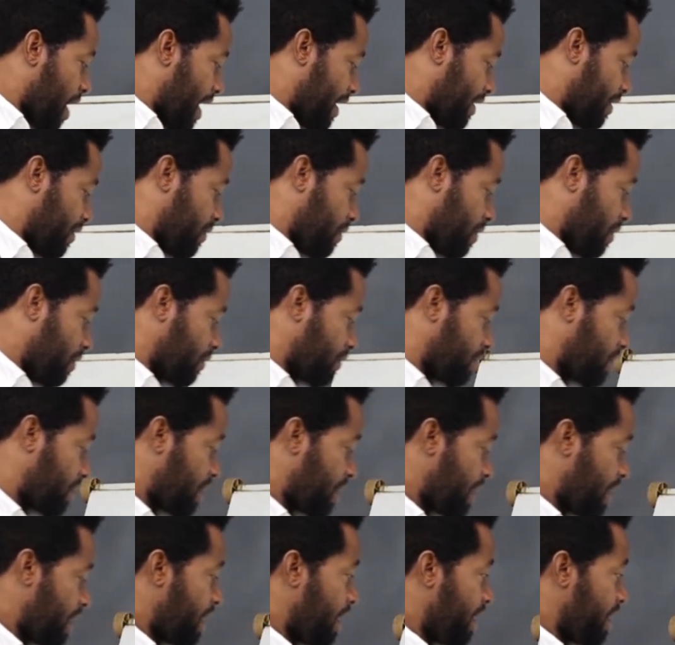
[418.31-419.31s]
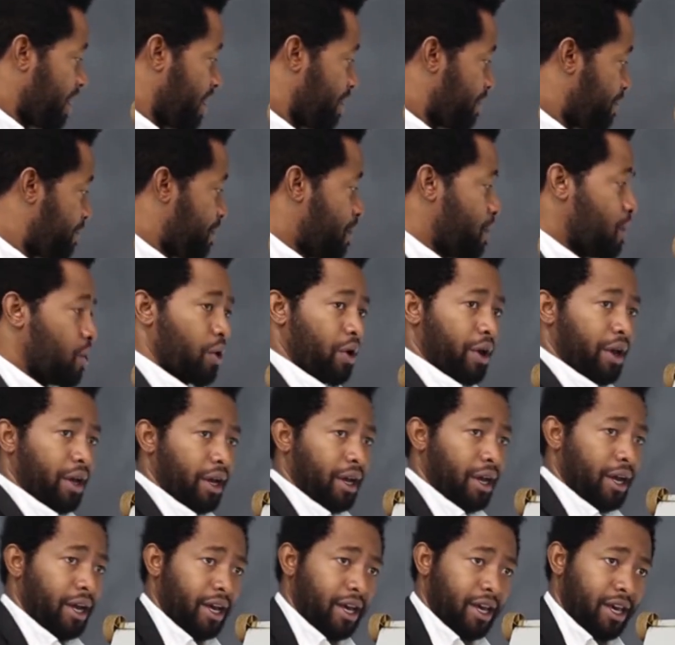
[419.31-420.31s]
argue out the
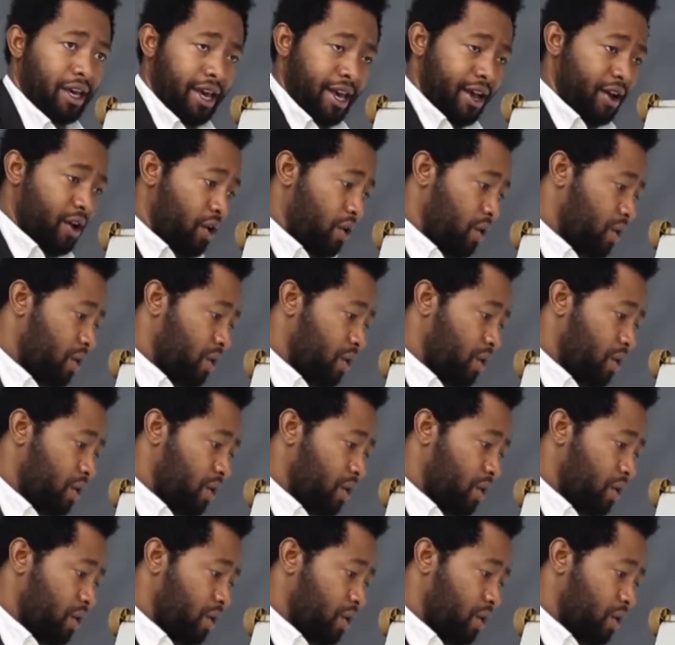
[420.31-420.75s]
following key